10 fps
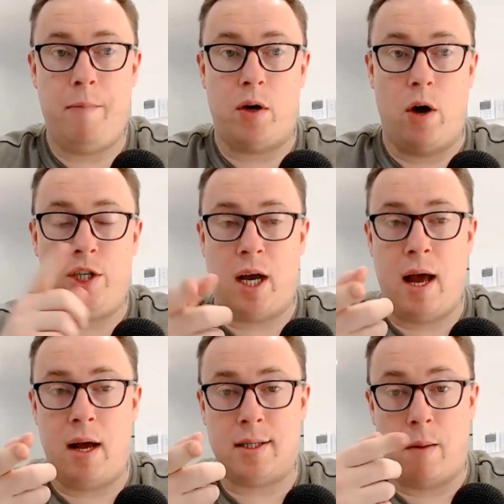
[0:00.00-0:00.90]
Go check
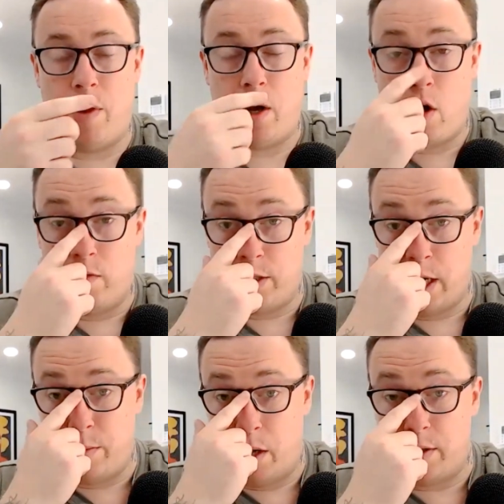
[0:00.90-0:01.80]
out some of the
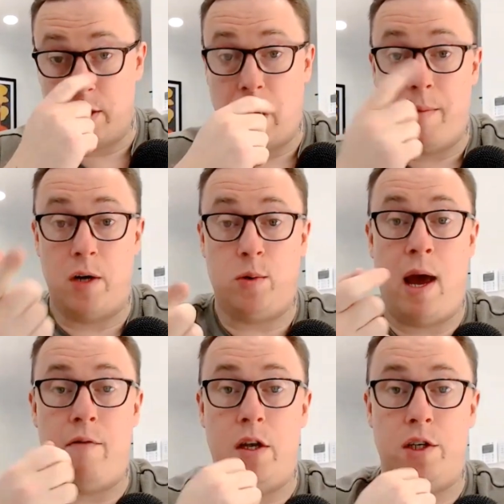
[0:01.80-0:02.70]
conversation hypnosis demos we
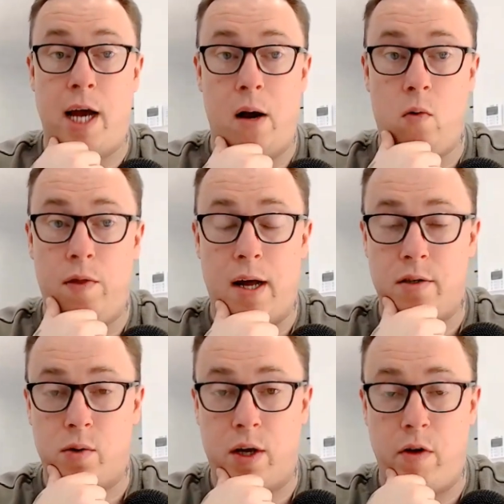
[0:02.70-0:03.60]
have in this channel. That
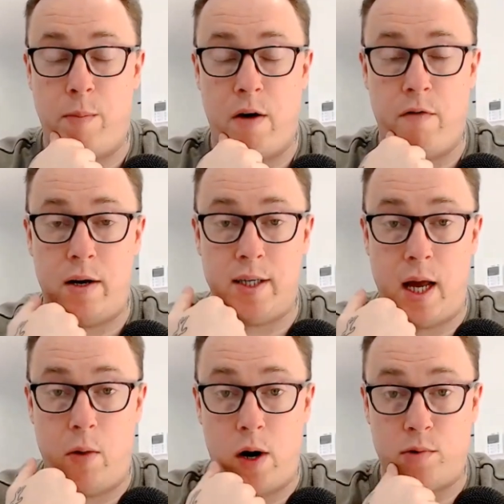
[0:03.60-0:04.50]
will give you a better
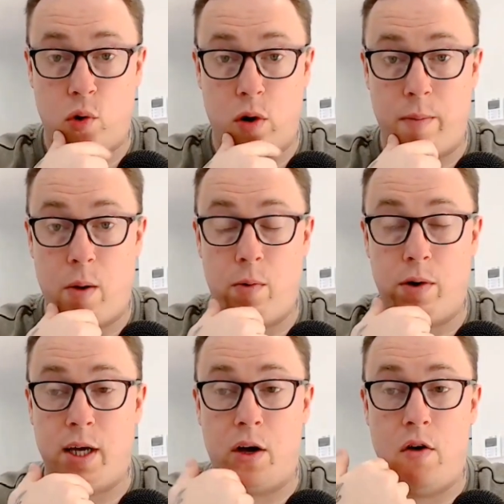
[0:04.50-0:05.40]
understanding what I'm talking about when I
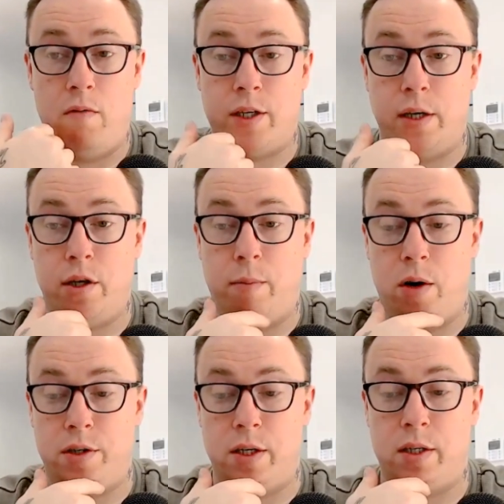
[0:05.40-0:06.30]
say conversation
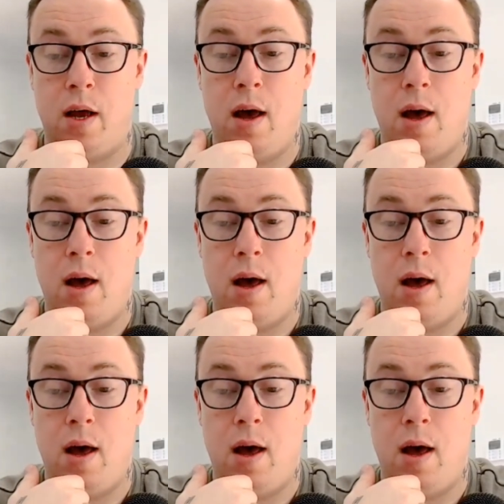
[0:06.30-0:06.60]
hypnosis.